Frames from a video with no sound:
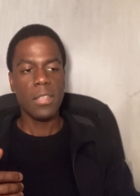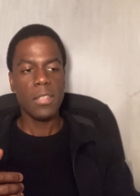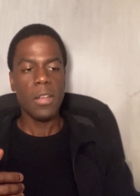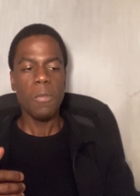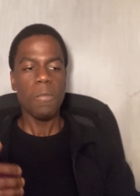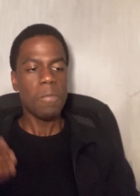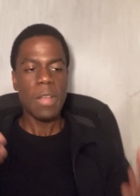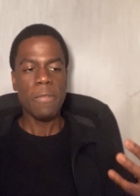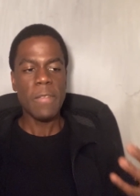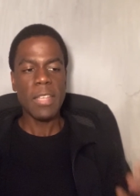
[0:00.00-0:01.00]
So
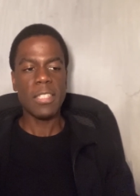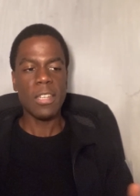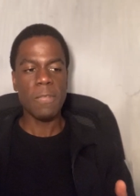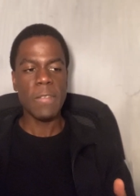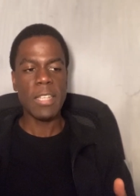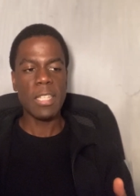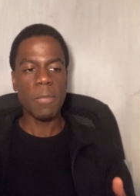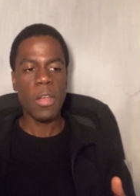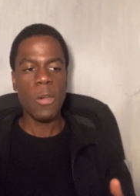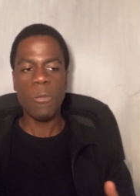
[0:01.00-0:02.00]
I fixed the
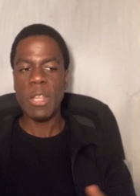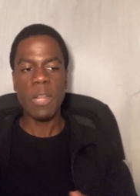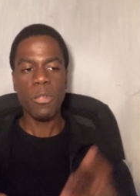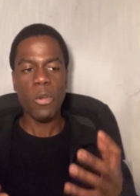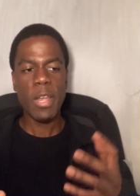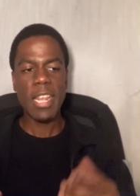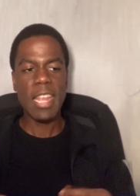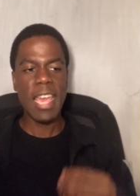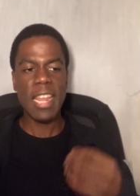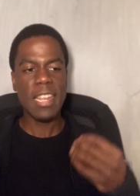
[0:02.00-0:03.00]
code, redeployed it,
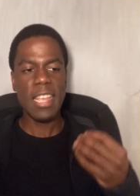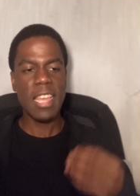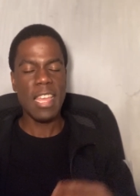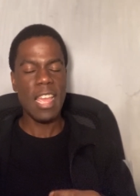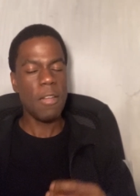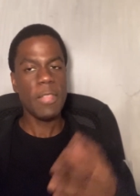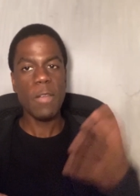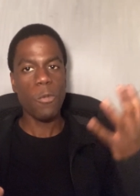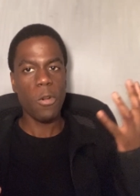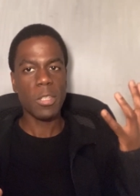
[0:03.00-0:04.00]
and
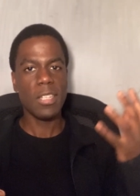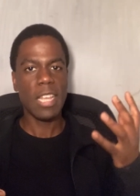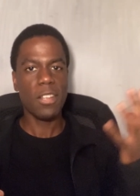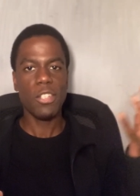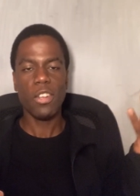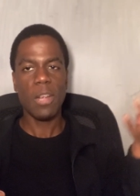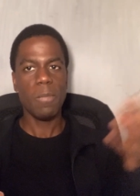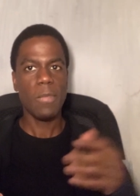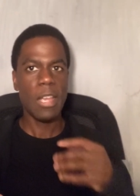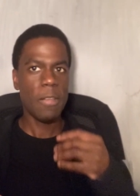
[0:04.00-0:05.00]
everything worked like a charm.
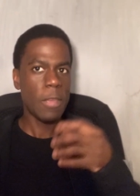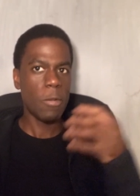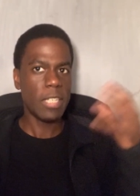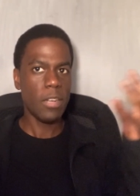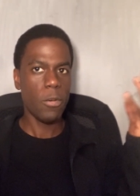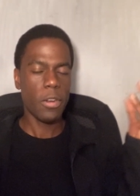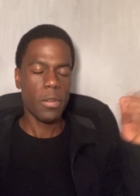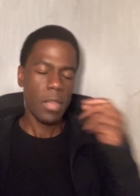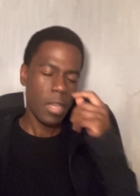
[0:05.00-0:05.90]
Everything was in order.